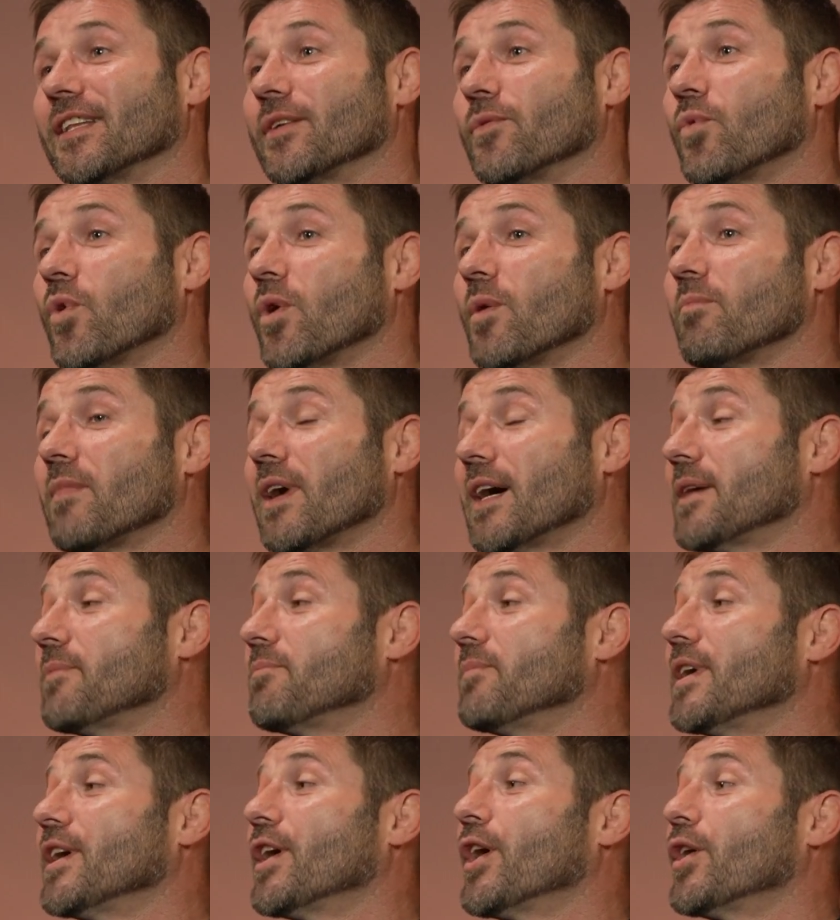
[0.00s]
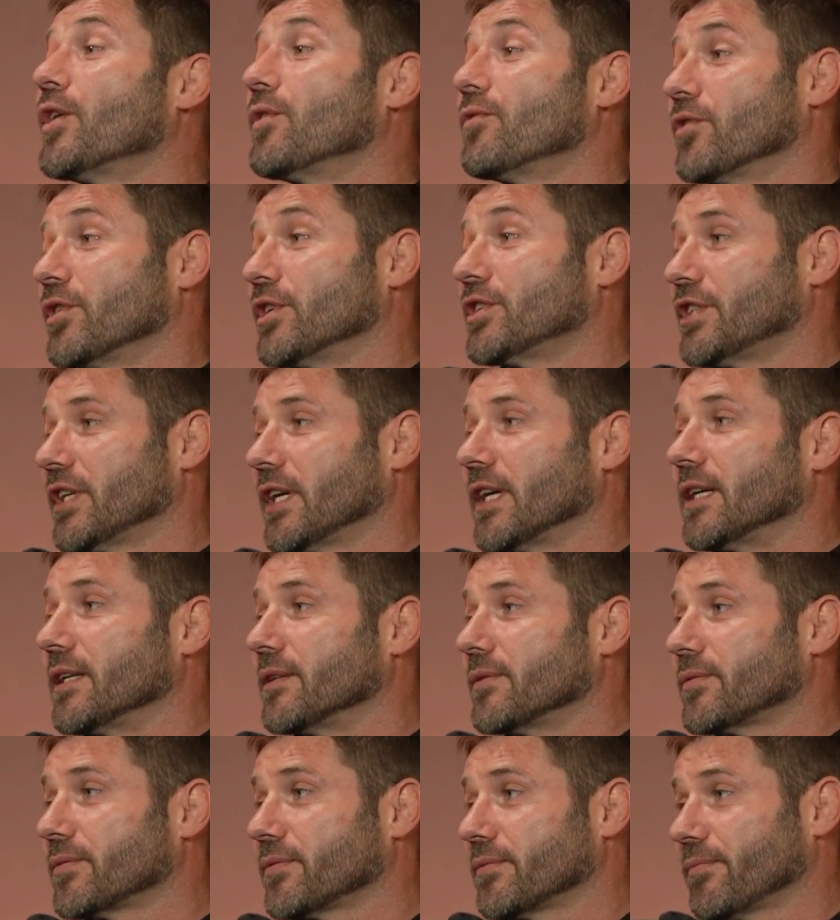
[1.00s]
what made me
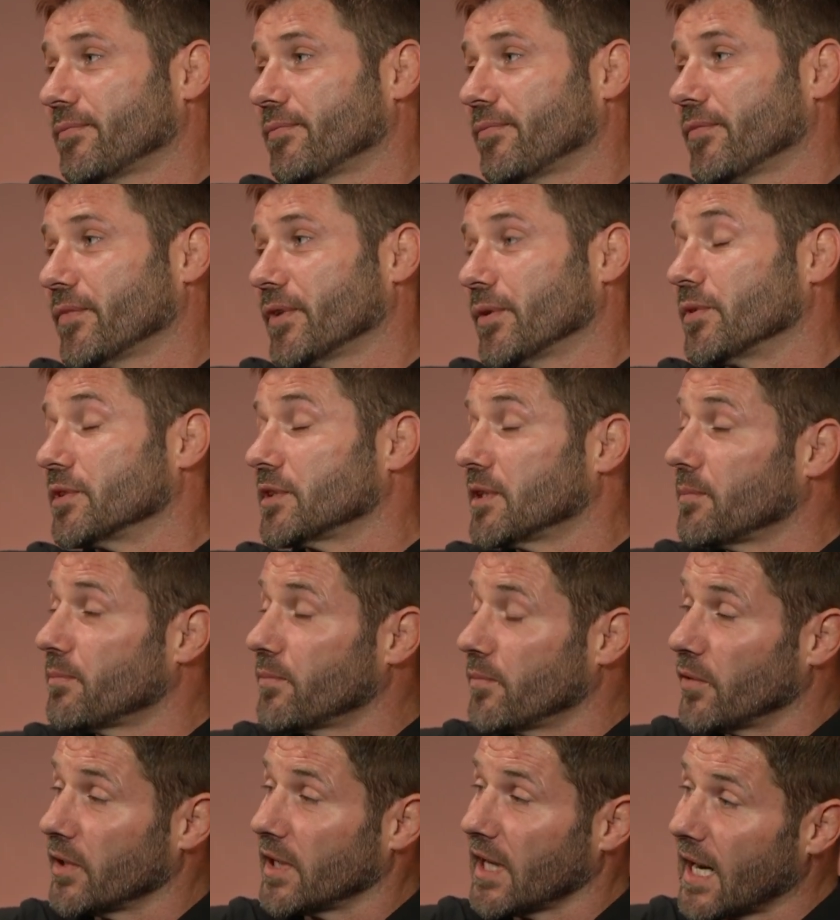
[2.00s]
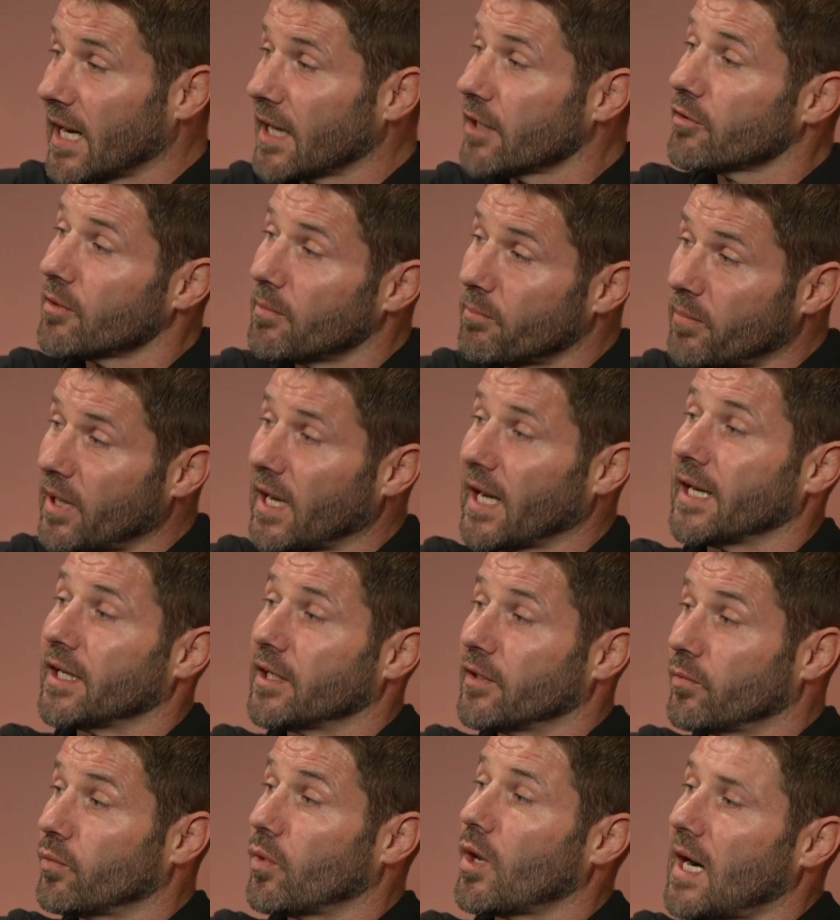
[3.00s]
overachieve was the anger and pain
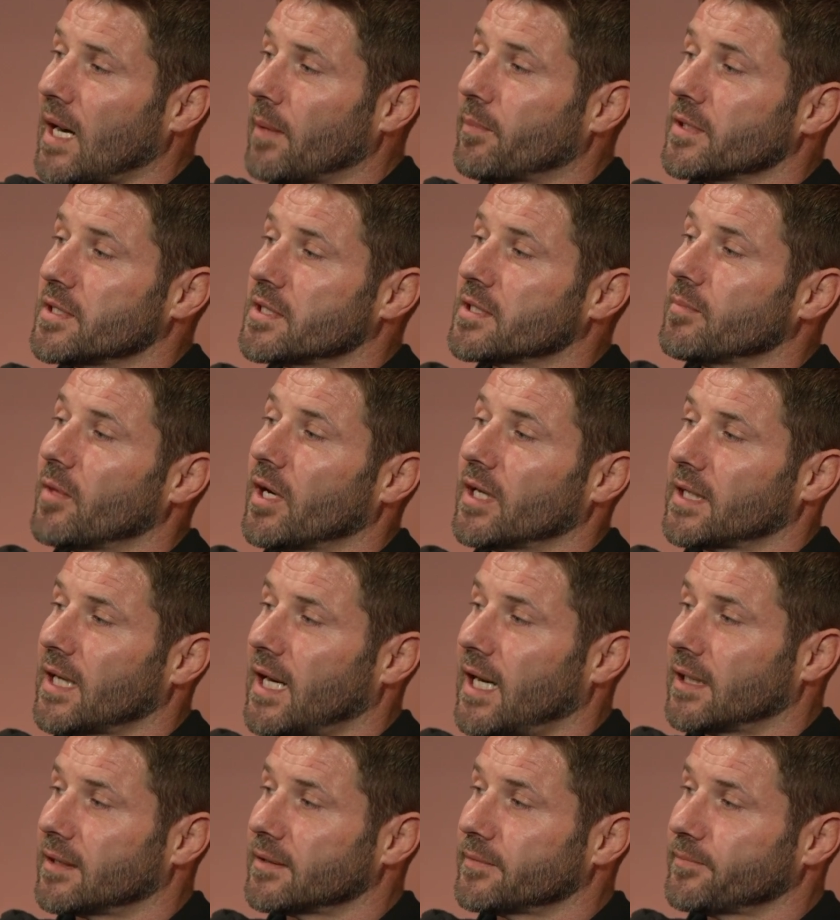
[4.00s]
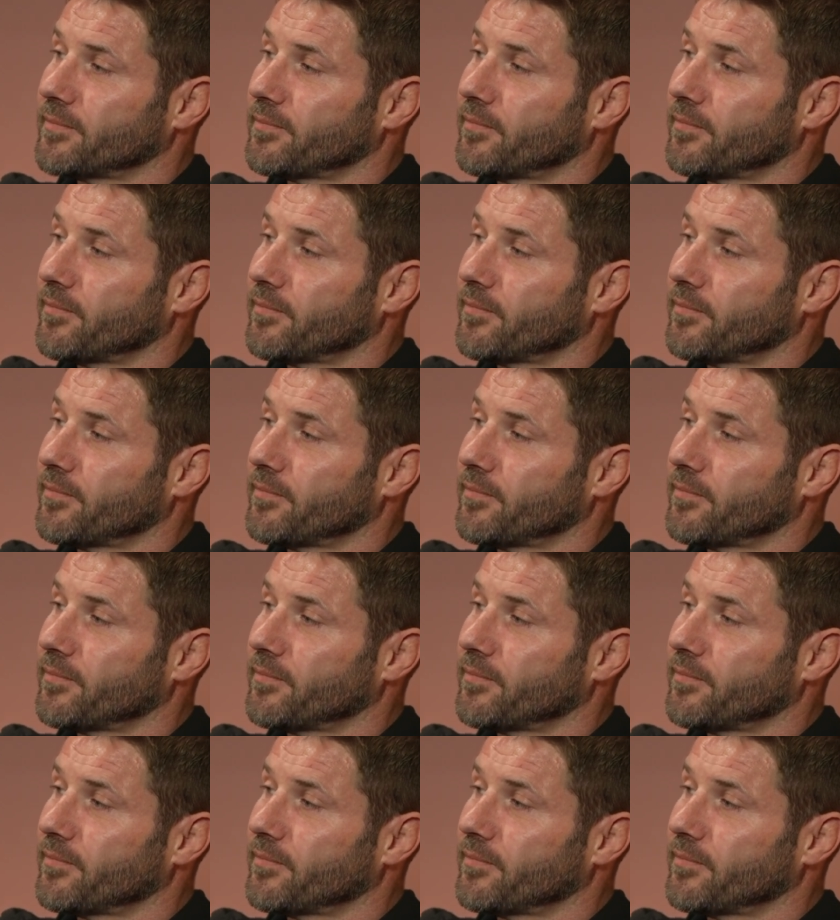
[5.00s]
of what happened to my dad.